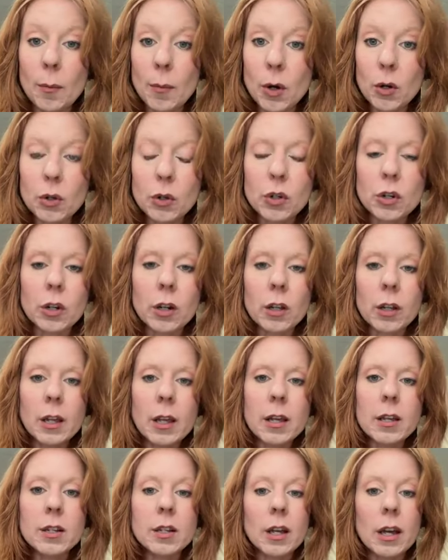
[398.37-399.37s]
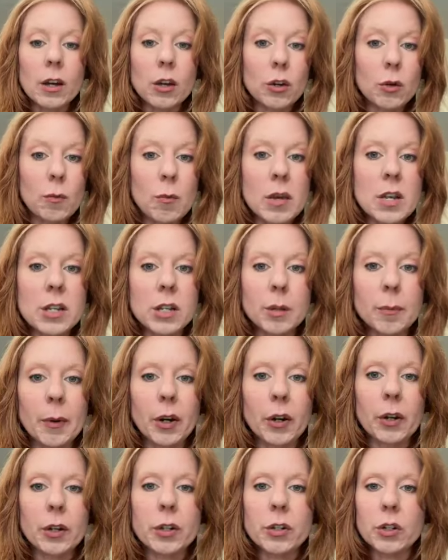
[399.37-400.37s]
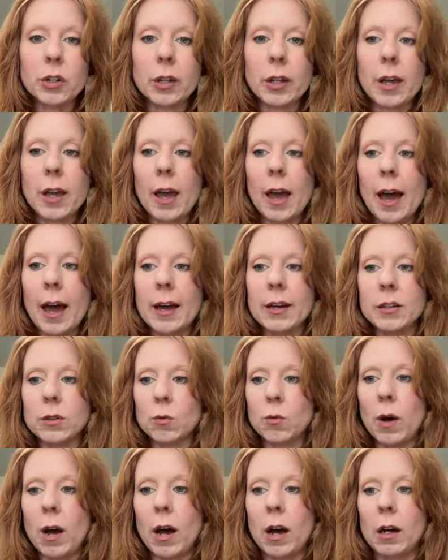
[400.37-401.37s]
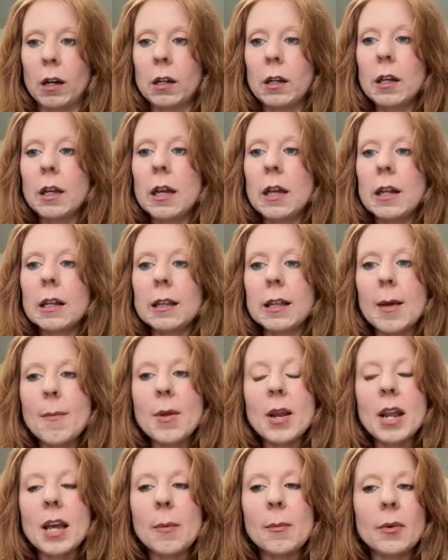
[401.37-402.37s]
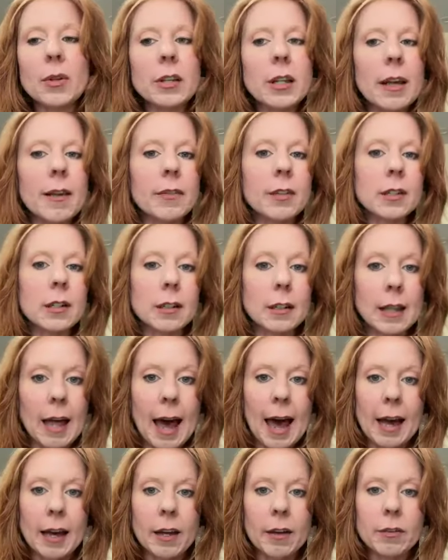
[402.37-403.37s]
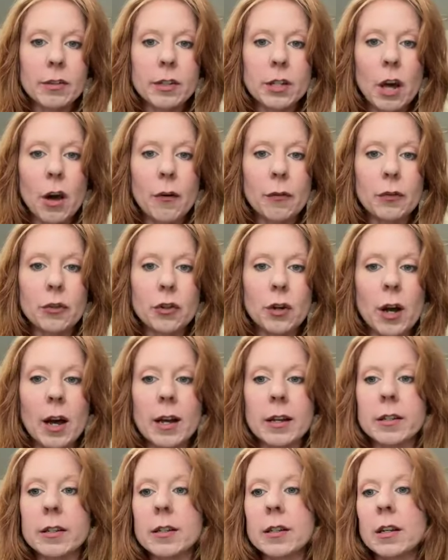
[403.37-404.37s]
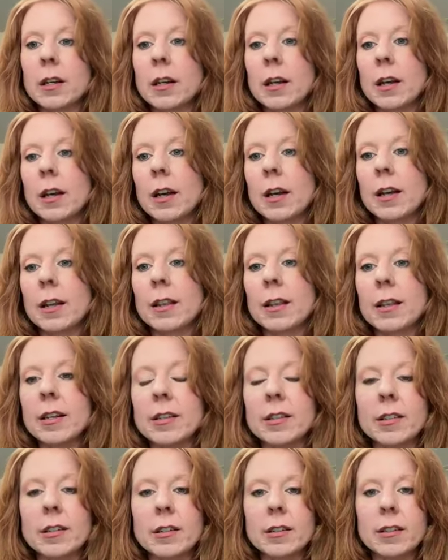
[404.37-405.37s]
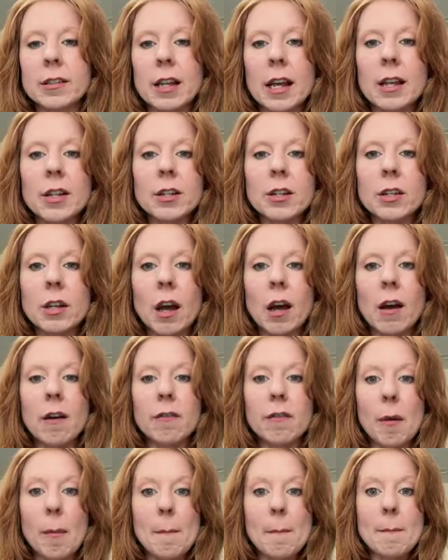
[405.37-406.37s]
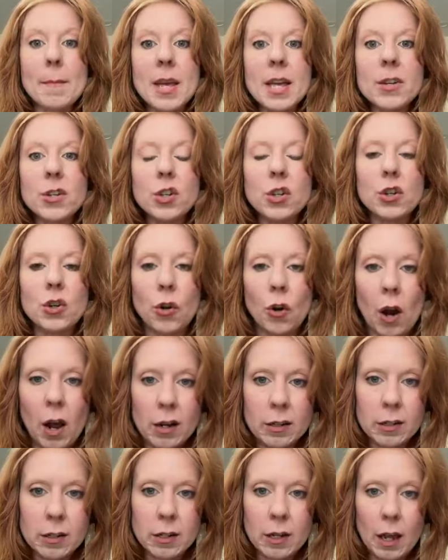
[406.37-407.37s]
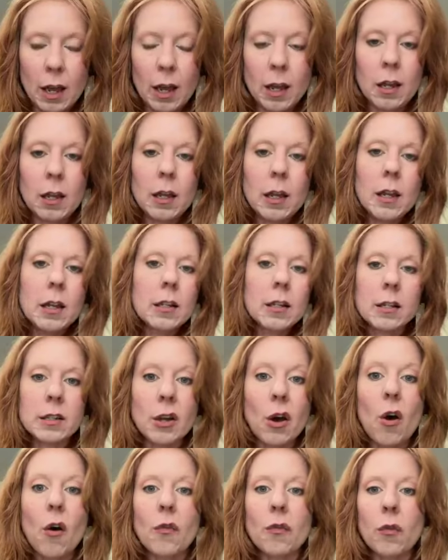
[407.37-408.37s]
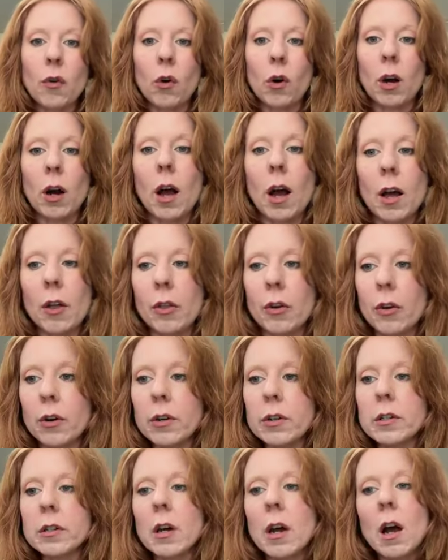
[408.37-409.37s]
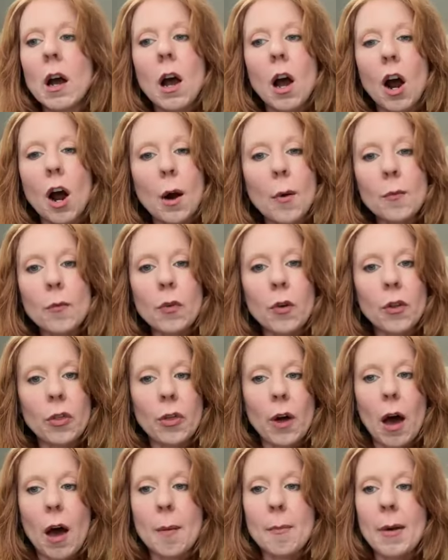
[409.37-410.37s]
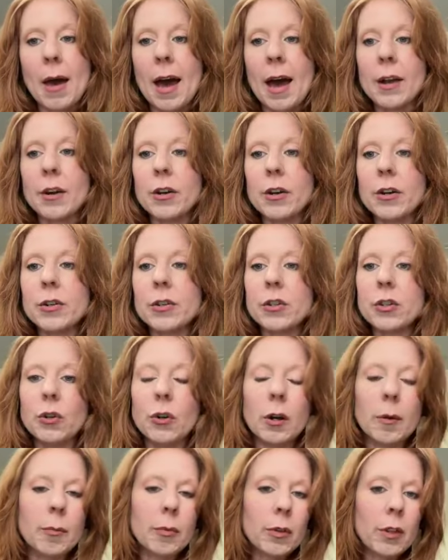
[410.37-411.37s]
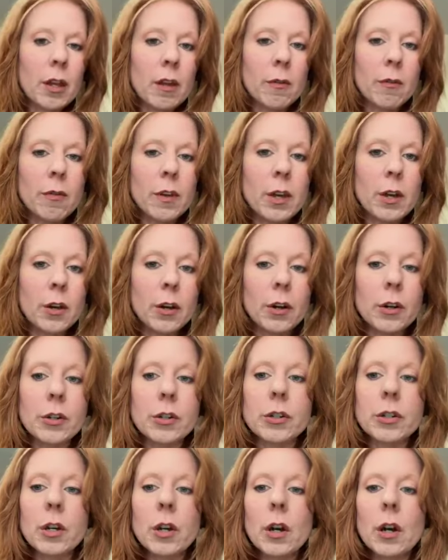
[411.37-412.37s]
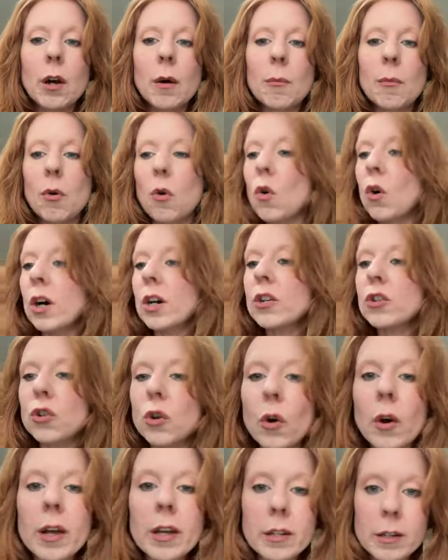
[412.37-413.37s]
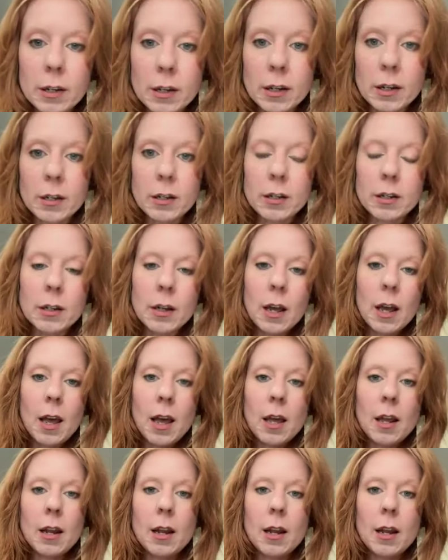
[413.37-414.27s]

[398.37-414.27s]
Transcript: emotionally, could be spiritually as well. Limiting beliefs, lack of self-trust, this sense of mistrusting self or others, harmful thought patterns, crippling fears, poor choices,